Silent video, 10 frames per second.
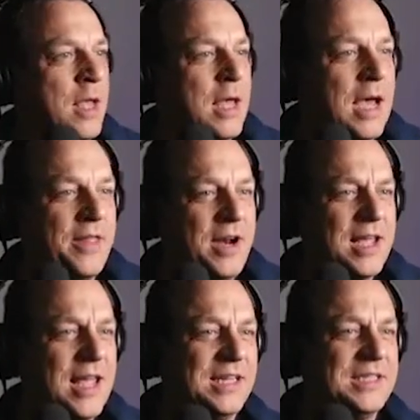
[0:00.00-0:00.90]
And then
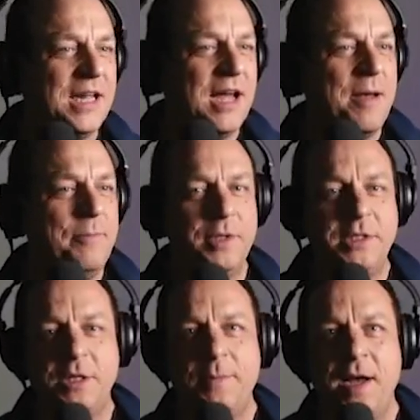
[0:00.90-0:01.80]
I guess
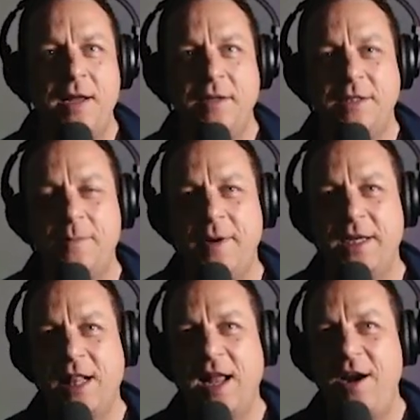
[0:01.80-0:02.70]
to
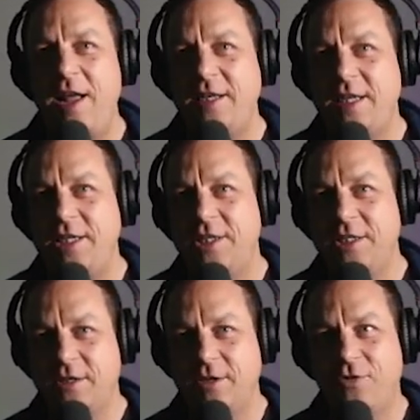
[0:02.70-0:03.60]
my clarinet
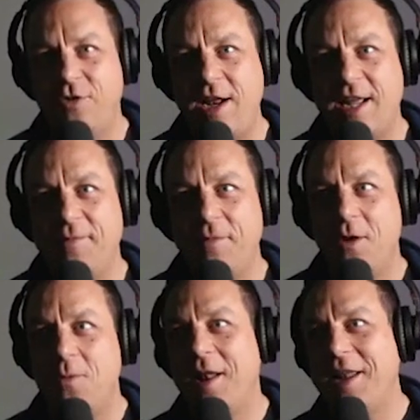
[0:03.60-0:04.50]
teacher's credit,
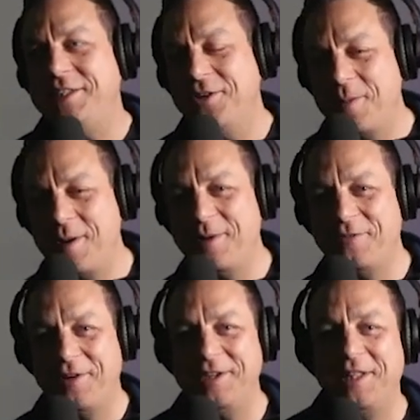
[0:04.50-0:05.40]
well, let's talk about my
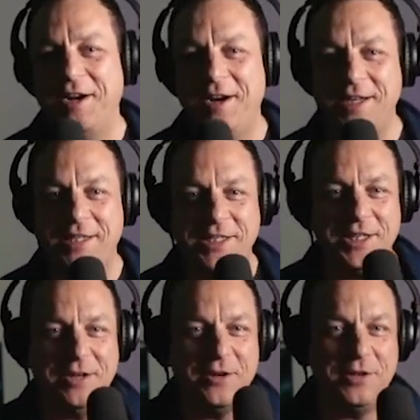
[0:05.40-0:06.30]
first clarinet
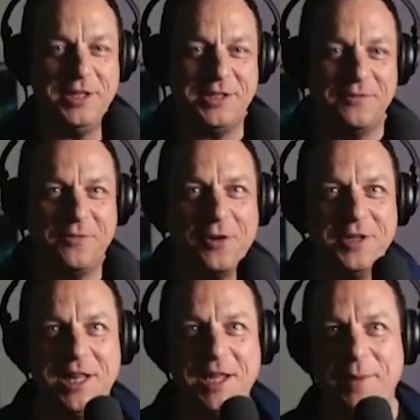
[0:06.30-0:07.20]
teacher who used to fall
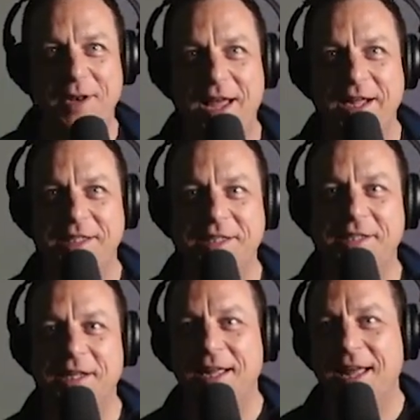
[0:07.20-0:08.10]
asleep in
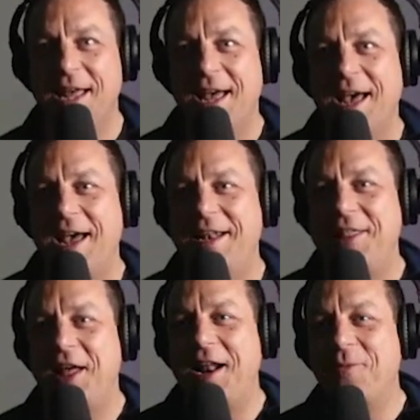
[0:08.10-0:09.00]
lessons. And
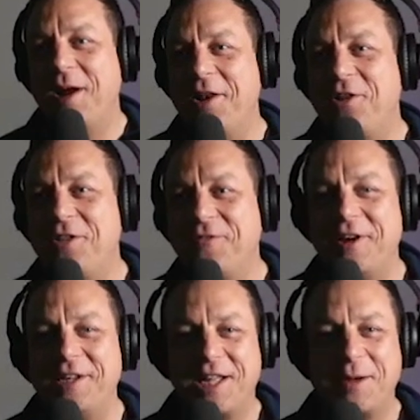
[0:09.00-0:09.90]
then I went through the
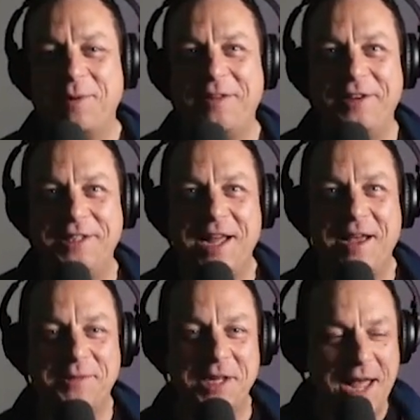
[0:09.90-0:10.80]
first couple of
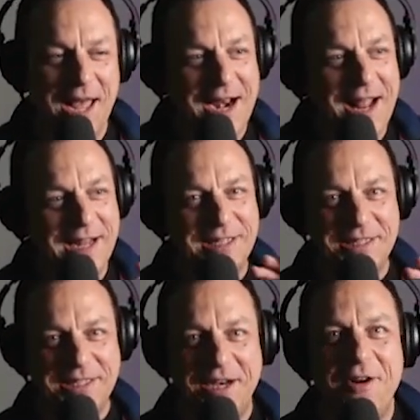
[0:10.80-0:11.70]
exams and
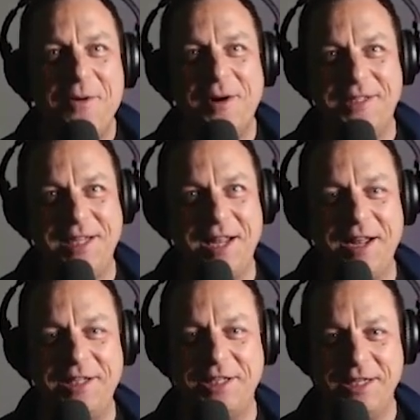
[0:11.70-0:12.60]
had zero
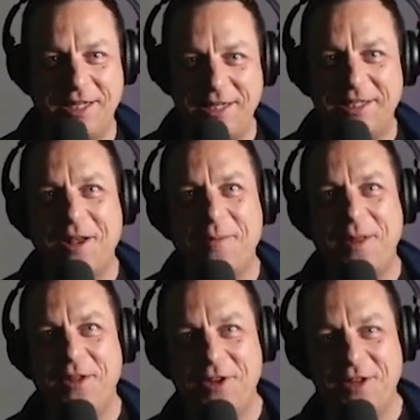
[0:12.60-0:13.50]
articulation. He didn't tell
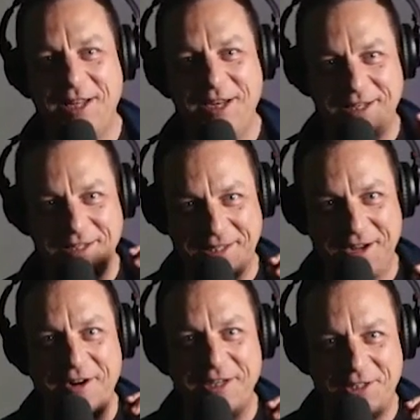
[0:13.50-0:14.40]
me that you needed to
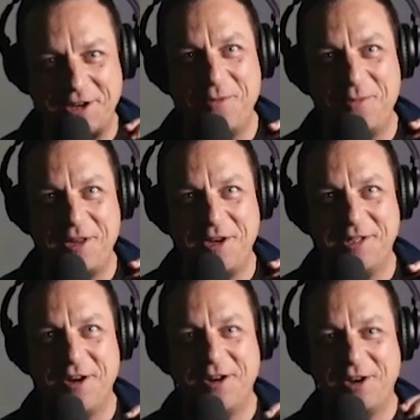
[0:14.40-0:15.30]
start each note with your
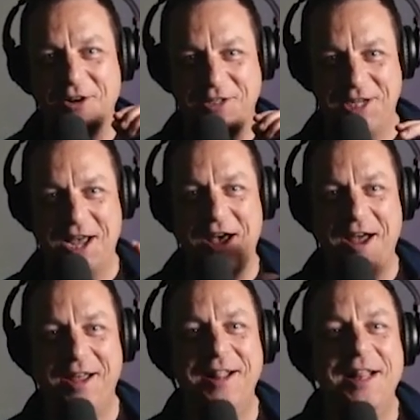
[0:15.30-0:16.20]
tongue and go
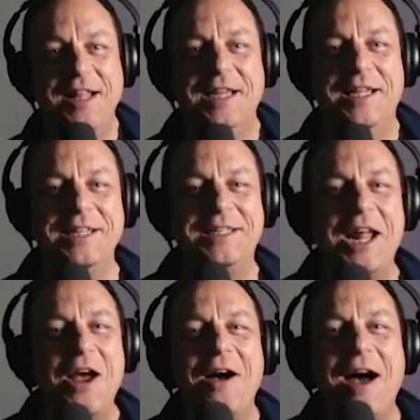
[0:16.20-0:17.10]
ta.
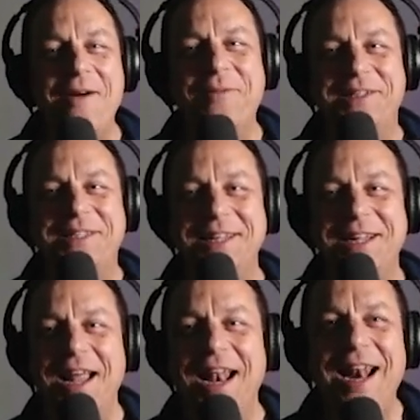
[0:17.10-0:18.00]
So I was
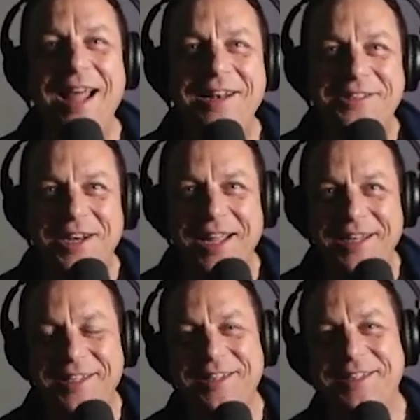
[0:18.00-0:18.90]

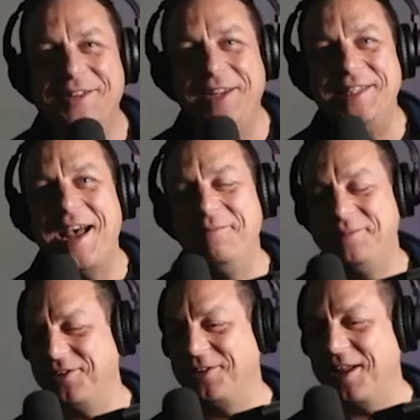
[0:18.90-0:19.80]
literally took 2
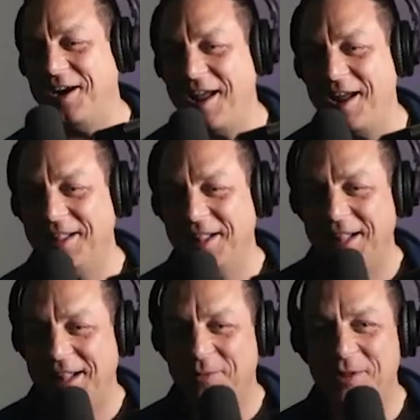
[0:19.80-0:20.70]
exams on clarinet
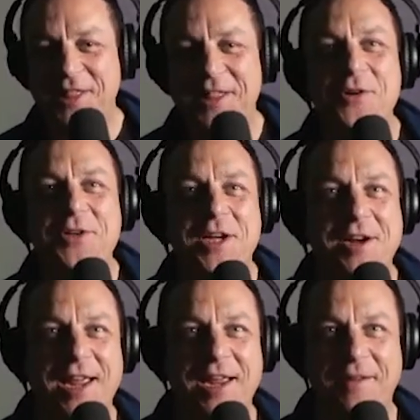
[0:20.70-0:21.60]
with no
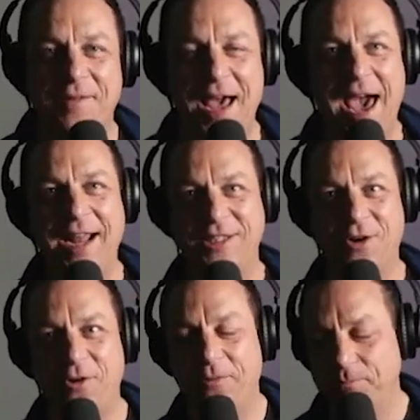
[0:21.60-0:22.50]
tonguing at
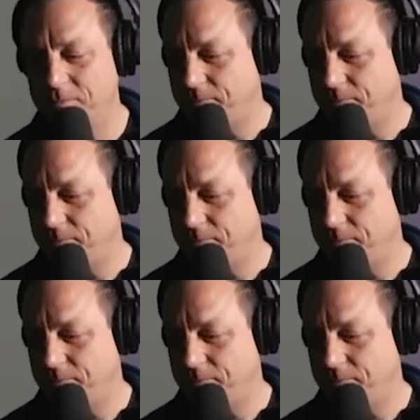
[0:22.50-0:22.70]
all.